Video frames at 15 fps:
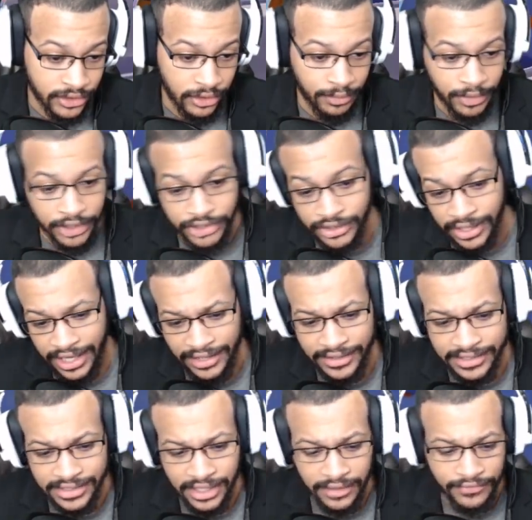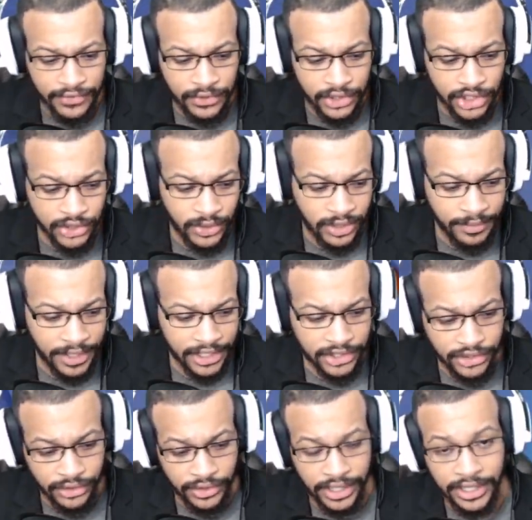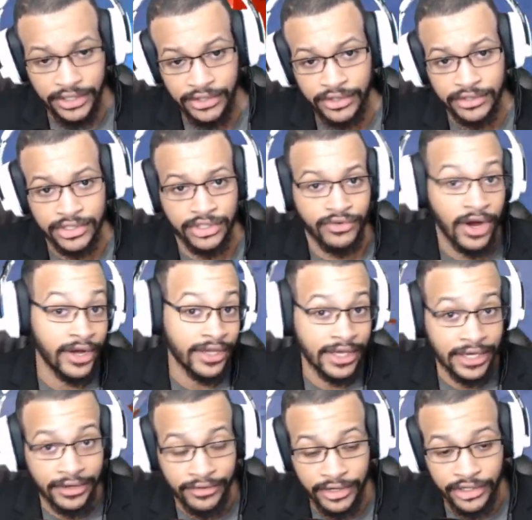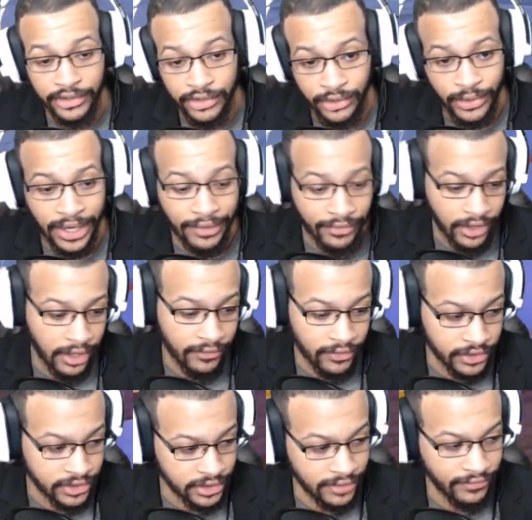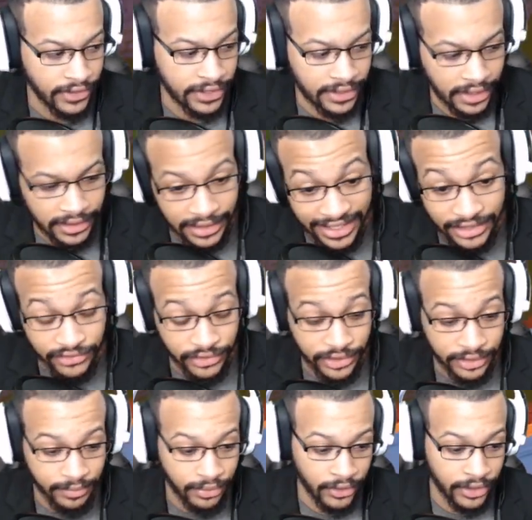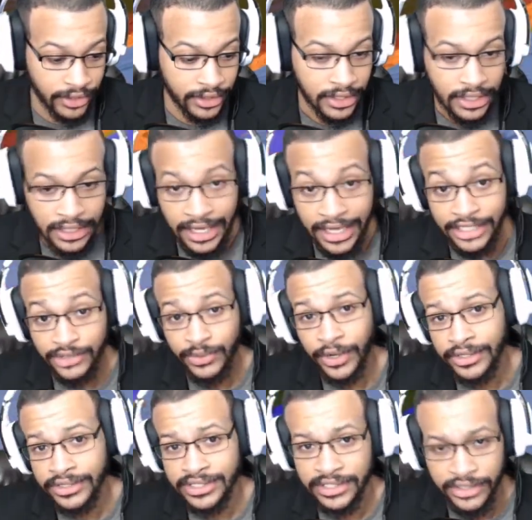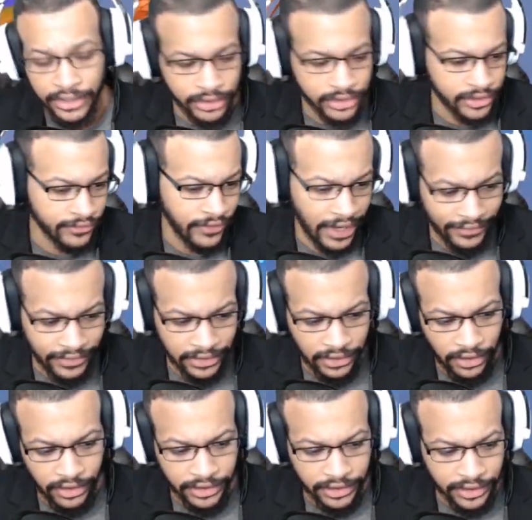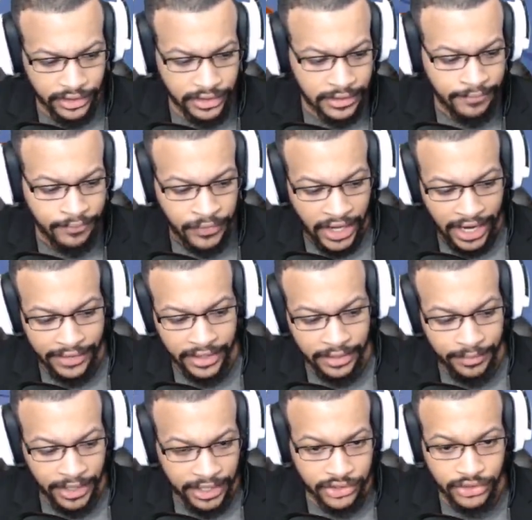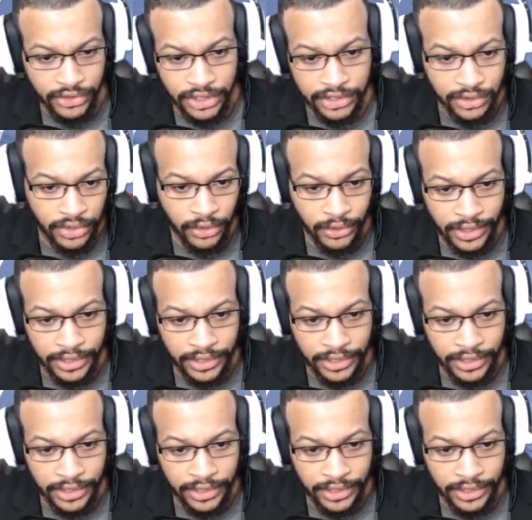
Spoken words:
a bush. A lot of this stuff you just want to make sure in your surrounding area you do have cover and stuff like that. That's really important as well, to, you know, surviving longer, and then making sure that you don't get